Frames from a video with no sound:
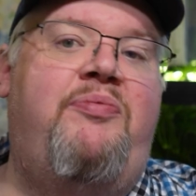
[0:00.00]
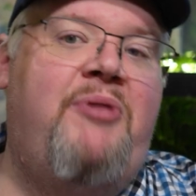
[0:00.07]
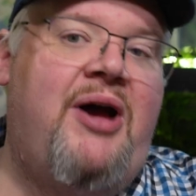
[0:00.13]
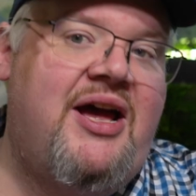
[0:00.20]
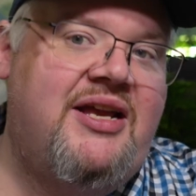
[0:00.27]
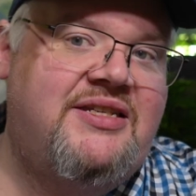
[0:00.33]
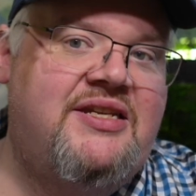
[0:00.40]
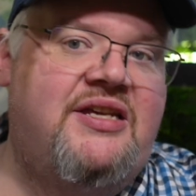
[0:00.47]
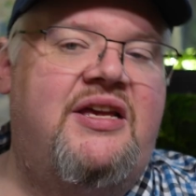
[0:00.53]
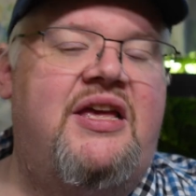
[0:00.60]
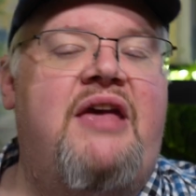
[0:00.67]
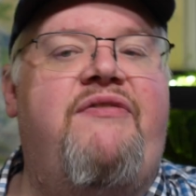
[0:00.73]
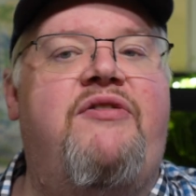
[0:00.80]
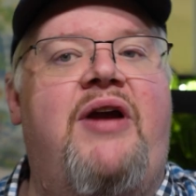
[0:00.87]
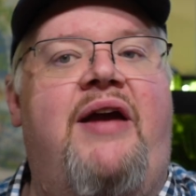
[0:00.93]
But
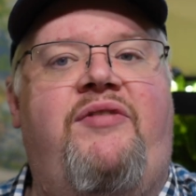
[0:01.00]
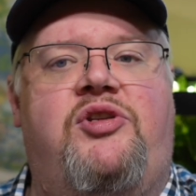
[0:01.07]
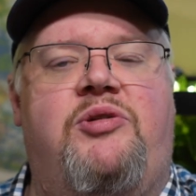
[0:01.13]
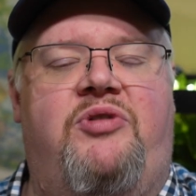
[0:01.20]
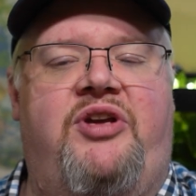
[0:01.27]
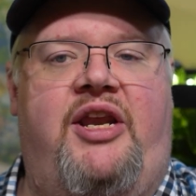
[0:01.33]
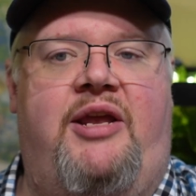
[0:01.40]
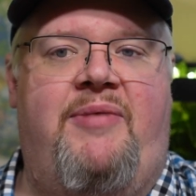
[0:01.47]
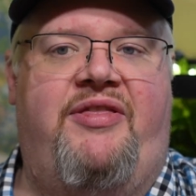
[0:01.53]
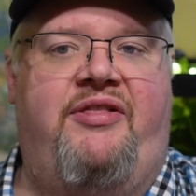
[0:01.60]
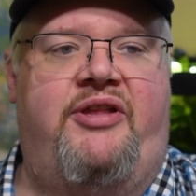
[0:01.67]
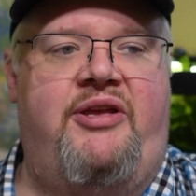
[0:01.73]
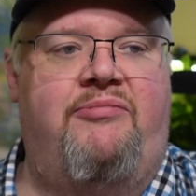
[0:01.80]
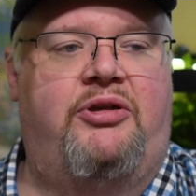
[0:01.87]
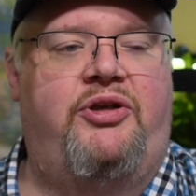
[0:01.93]
if you're having trouble getting
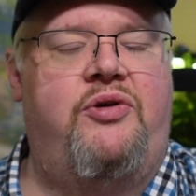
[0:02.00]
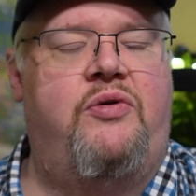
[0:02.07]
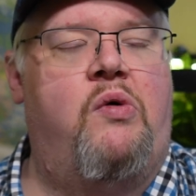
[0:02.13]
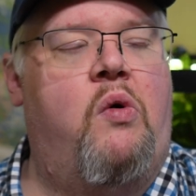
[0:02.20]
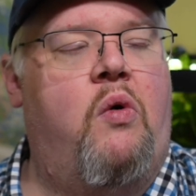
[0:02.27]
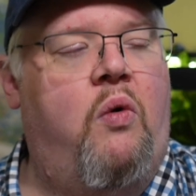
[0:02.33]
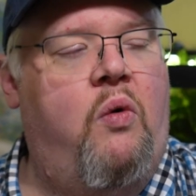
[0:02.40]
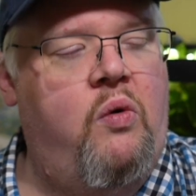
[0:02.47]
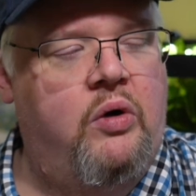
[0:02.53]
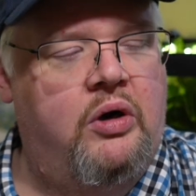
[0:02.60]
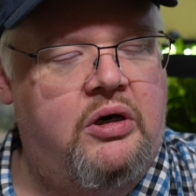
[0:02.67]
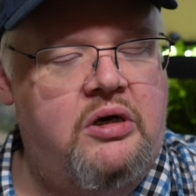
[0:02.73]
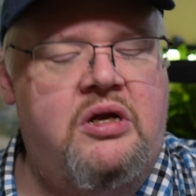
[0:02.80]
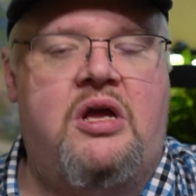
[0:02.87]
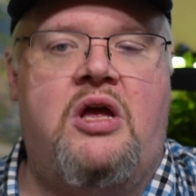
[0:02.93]
methylene blue,
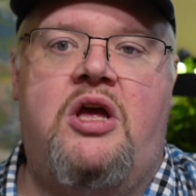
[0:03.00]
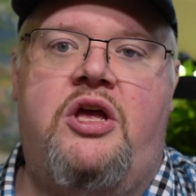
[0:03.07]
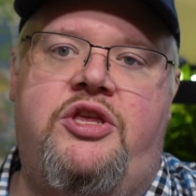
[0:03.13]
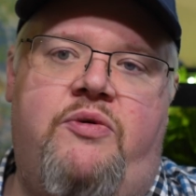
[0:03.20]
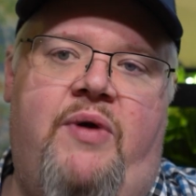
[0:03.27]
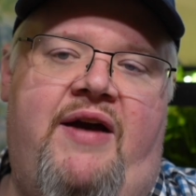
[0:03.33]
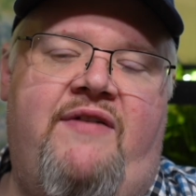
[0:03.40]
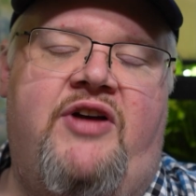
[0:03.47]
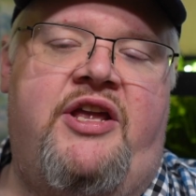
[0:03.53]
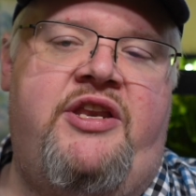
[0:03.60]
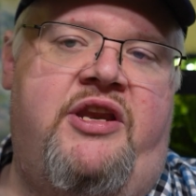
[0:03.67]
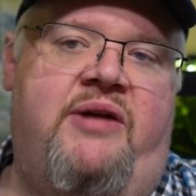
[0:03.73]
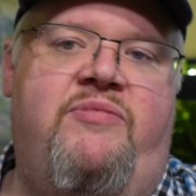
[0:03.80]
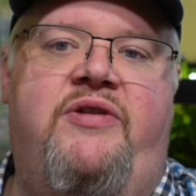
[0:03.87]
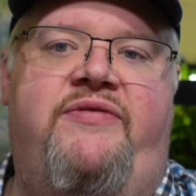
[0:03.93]
or you have a
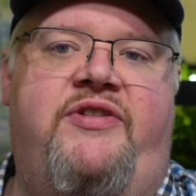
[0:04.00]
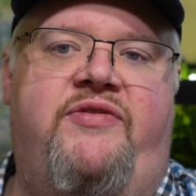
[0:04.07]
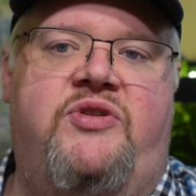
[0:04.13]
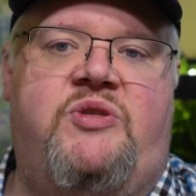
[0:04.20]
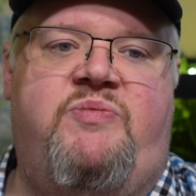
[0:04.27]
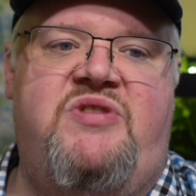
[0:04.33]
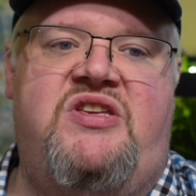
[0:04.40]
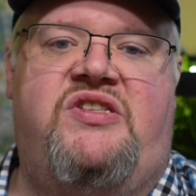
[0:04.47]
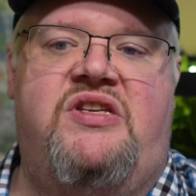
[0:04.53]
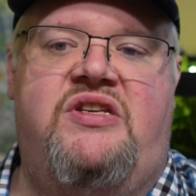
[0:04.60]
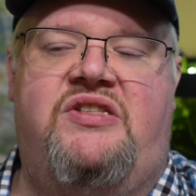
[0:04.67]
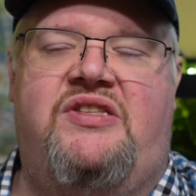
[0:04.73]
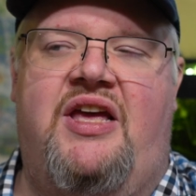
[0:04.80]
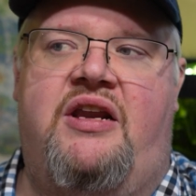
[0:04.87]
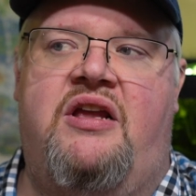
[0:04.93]
number of different
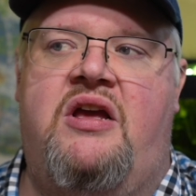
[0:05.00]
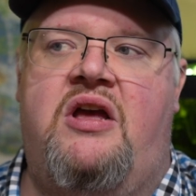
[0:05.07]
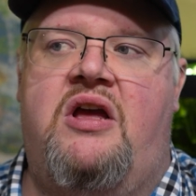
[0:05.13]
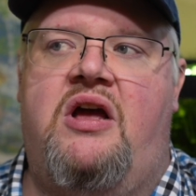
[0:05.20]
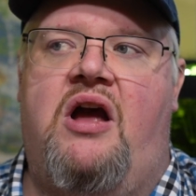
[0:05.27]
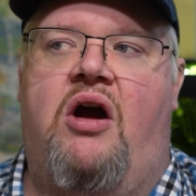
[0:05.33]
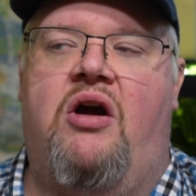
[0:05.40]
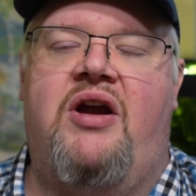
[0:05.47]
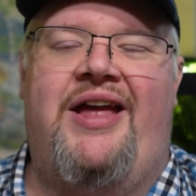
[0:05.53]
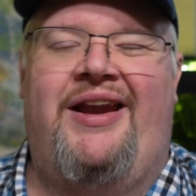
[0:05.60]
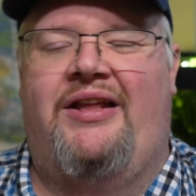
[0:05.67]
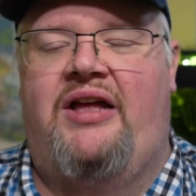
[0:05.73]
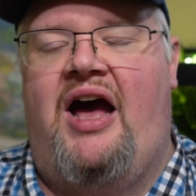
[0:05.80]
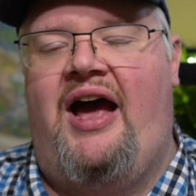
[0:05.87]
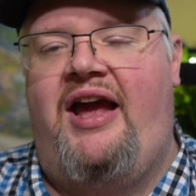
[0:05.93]
species that are at
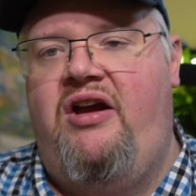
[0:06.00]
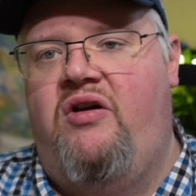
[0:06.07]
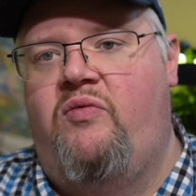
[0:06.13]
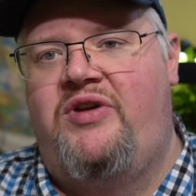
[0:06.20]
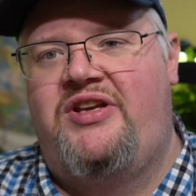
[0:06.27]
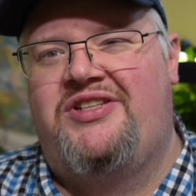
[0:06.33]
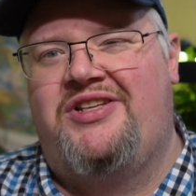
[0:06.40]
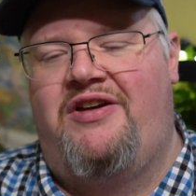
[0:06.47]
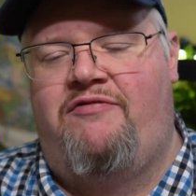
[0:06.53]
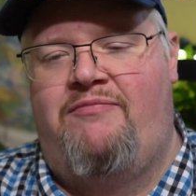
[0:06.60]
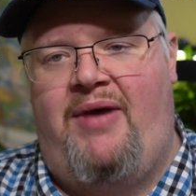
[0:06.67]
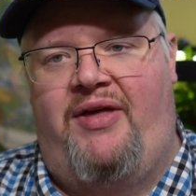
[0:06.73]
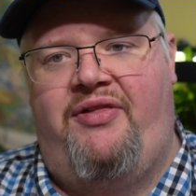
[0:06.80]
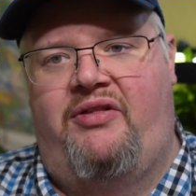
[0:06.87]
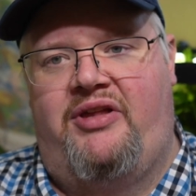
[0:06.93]
a higher risk of
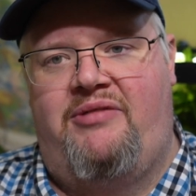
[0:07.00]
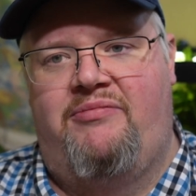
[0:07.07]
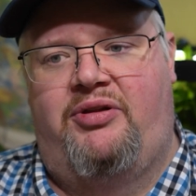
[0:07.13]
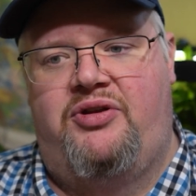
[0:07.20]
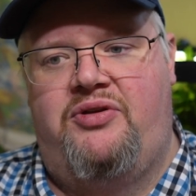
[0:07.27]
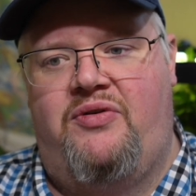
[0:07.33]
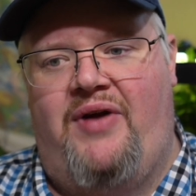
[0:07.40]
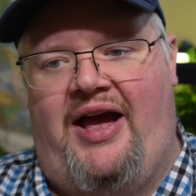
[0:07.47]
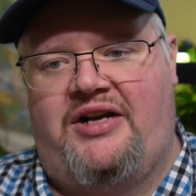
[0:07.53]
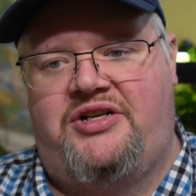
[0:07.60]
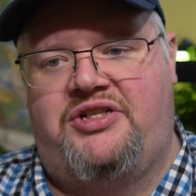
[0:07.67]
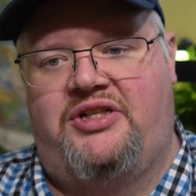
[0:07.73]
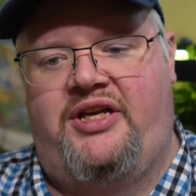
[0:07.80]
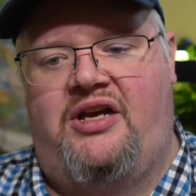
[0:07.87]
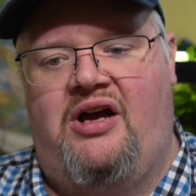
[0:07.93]
methylene blue actually